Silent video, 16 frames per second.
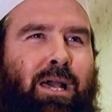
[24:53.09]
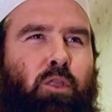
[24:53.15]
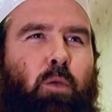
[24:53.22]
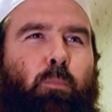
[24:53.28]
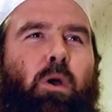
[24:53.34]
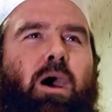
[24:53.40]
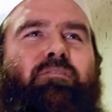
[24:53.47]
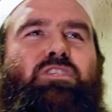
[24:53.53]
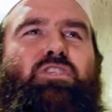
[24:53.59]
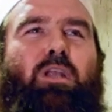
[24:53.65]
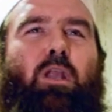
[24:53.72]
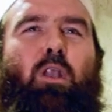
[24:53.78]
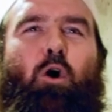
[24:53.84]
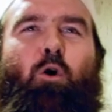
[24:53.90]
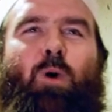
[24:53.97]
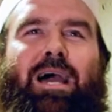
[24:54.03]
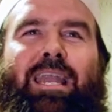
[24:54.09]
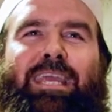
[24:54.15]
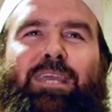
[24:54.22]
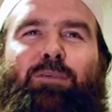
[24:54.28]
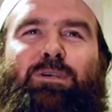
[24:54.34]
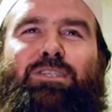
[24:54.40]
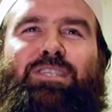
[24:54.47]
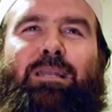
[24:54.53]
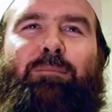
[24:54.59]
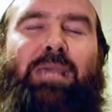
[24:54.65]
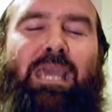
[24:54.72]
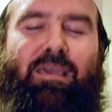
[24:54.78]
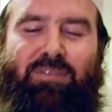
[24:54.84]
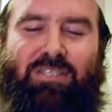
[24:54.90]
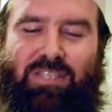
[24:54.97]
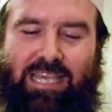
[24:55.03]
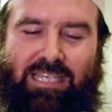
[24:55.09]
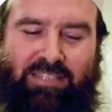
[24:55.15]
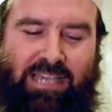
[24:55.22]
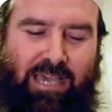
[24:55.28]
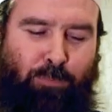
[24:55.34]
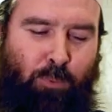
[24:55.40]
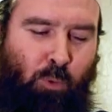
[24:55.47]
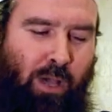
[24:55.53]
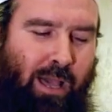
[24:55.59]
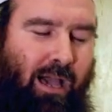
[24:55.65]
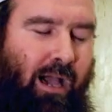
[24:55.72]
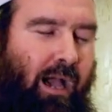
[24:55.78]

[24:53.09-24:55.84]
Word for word: the Prophet Wasallam gave us the example